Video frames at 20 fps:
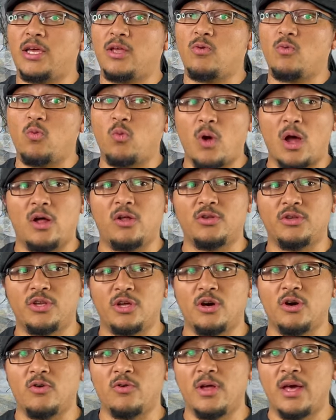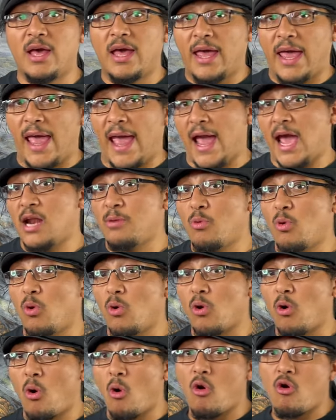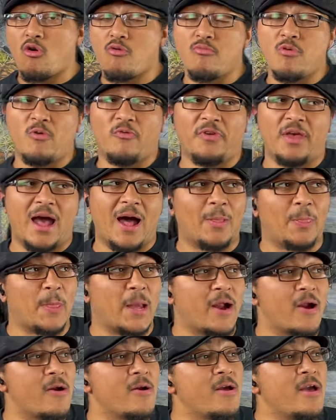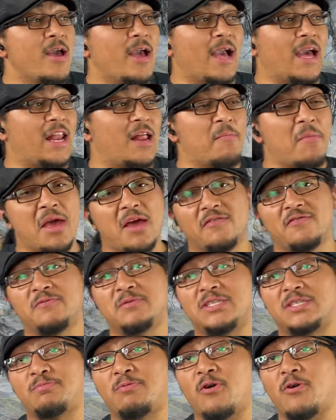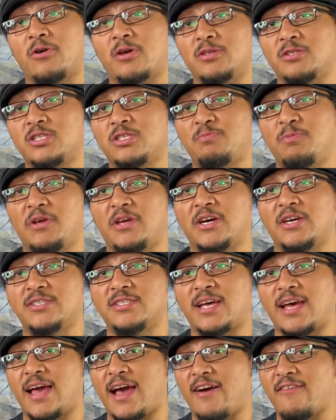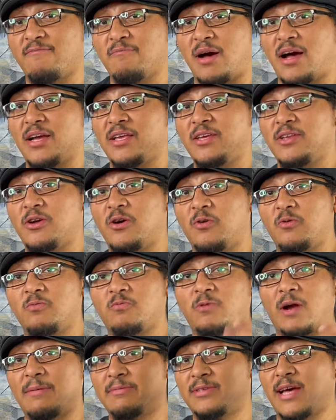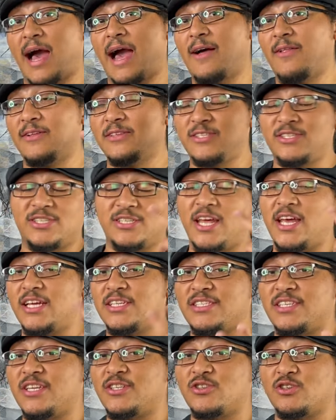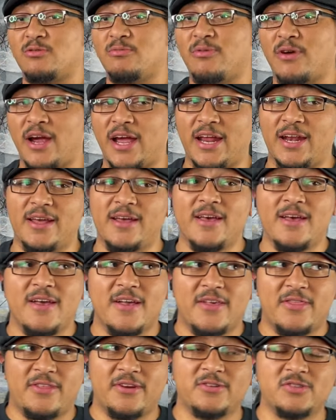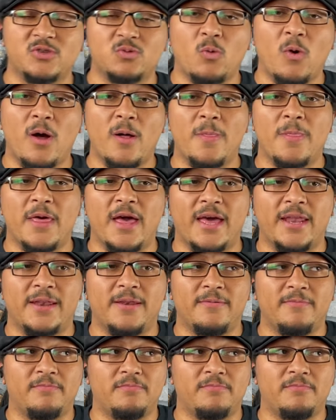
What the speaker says: and well-known animal horror movie out there, and I may have misspoken just because I have my, you know, reptile and snake-centered brain. There's one that